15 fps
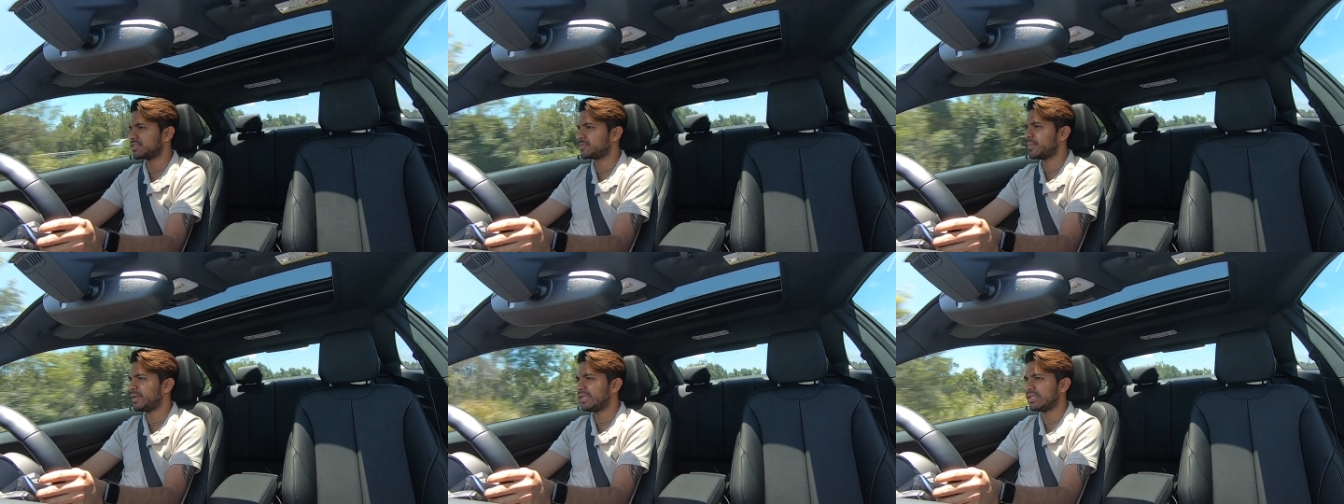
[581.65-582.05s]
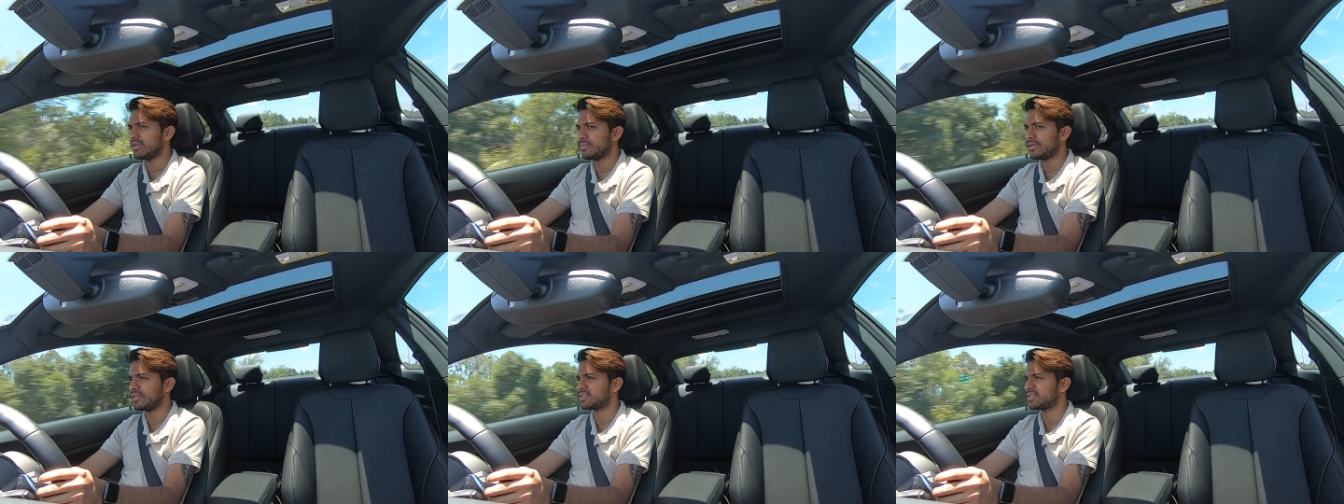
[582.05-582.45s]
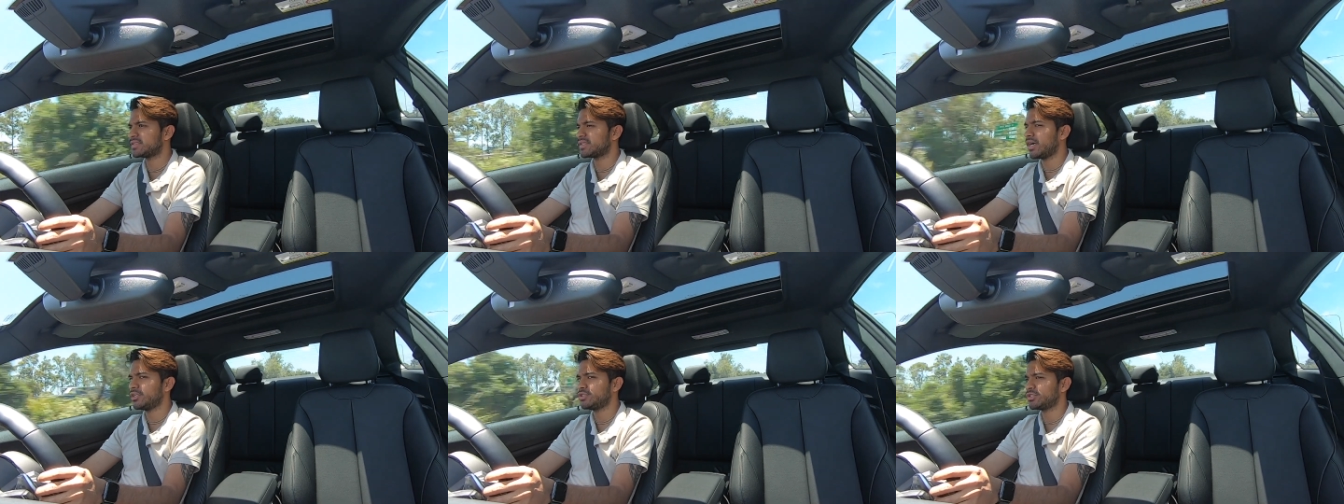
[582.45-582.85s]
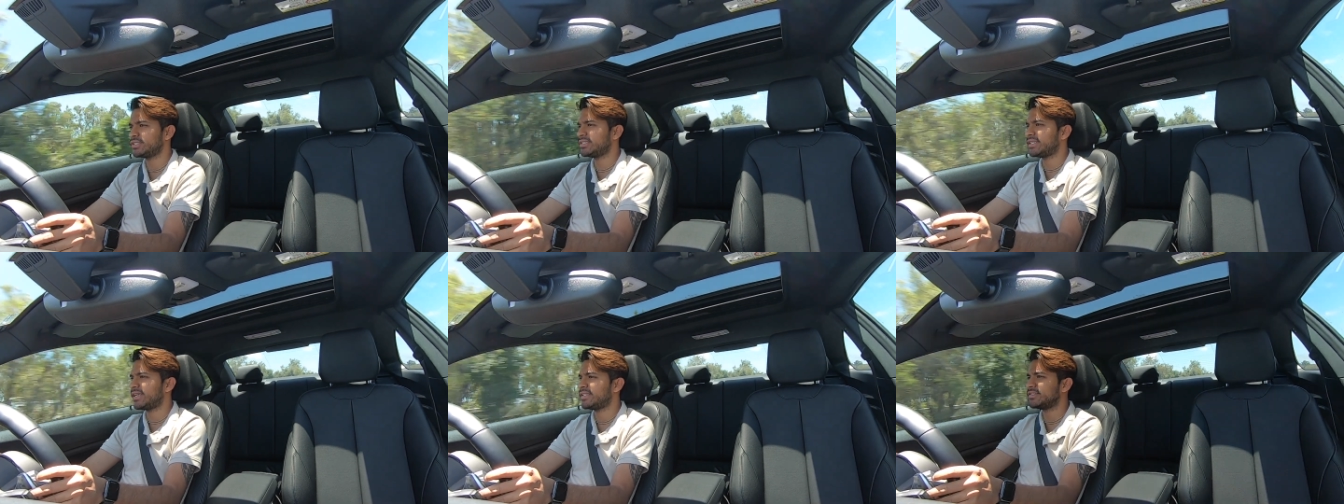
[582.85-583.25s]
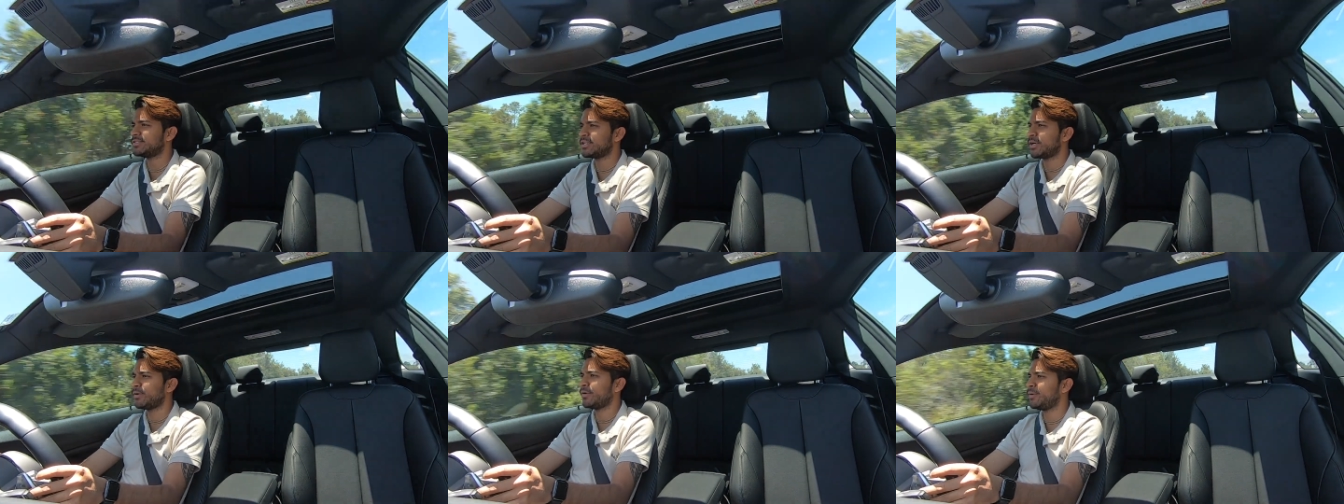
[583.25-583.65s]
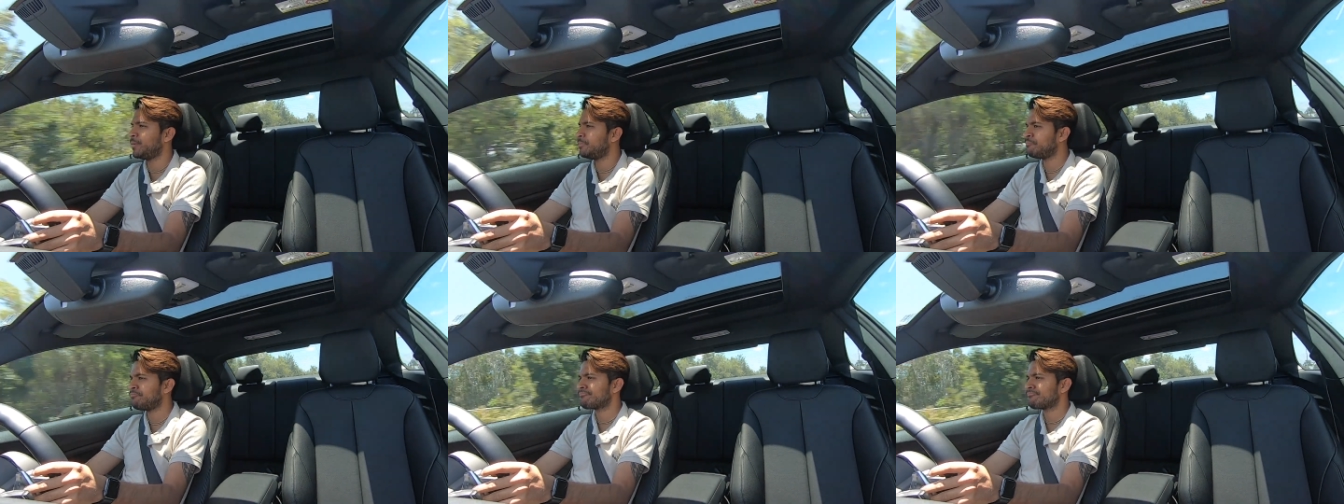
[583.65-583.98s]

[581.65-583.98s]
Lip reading: the speed limit. This is 110 zone,